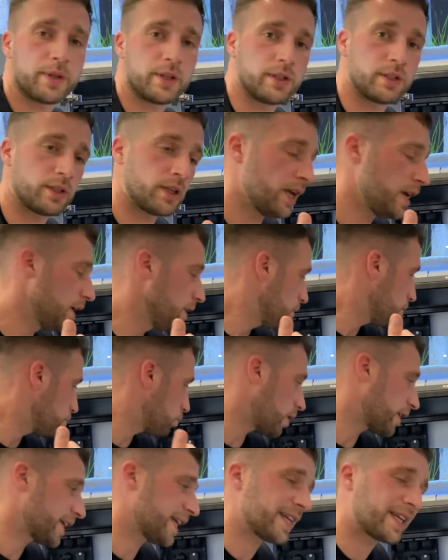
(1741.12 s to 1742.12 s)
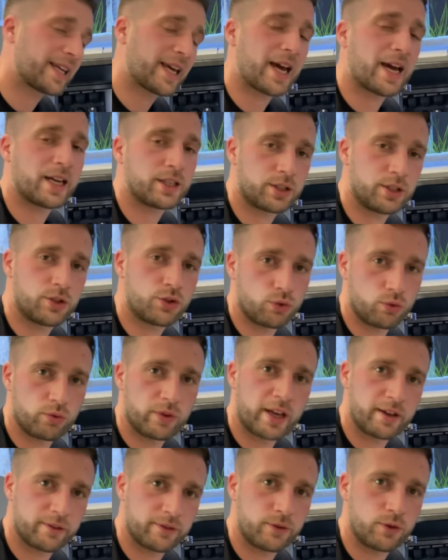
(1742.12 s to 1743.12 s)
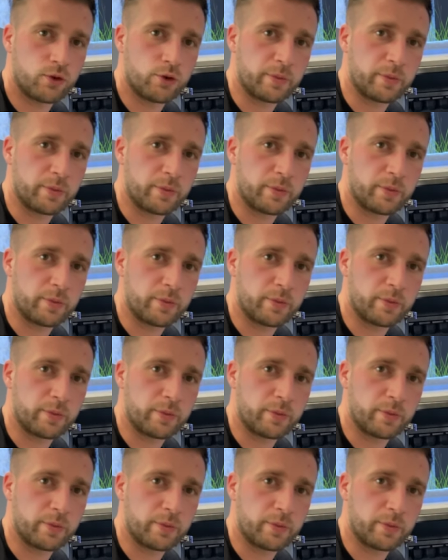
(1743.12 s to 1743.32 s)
is one, it catches all that for